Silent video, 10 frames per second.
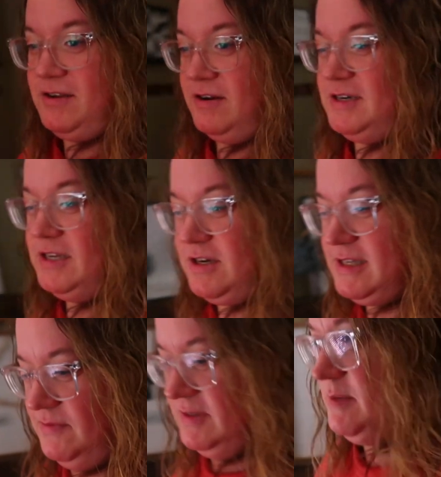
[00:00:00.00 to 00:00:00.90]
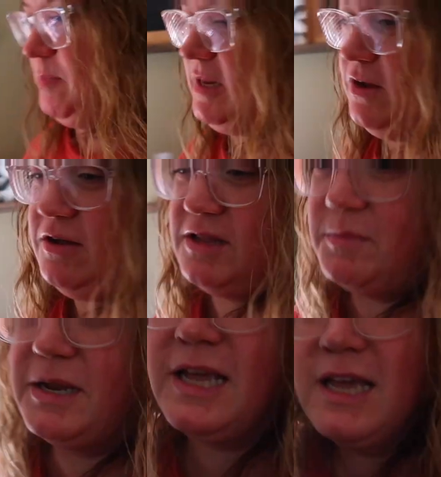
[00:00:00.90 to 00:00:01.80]
her teacher hasn't even spent all their
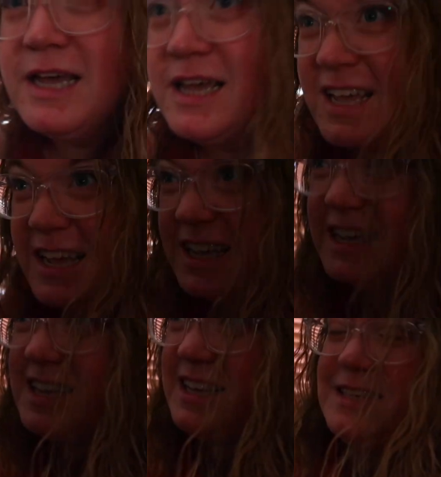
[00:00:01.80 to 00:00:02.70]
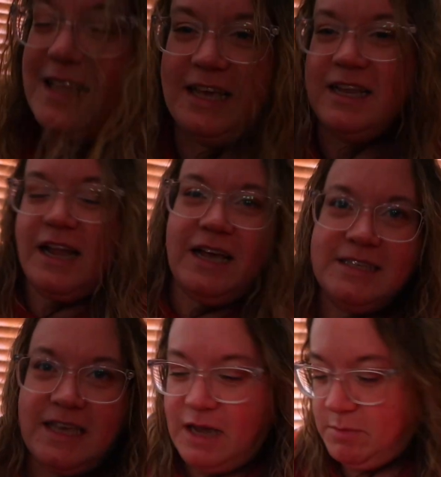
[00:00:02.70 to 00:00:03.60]
money. So they get
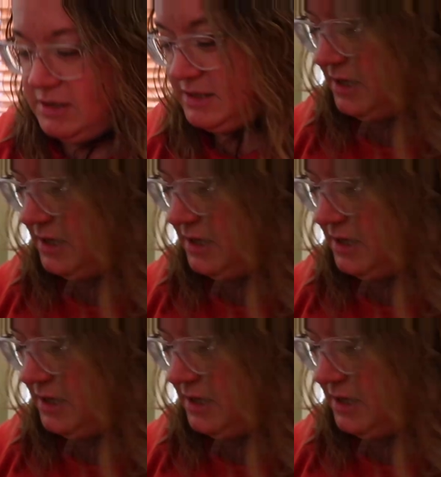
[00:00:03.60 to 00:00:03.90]
nice cameras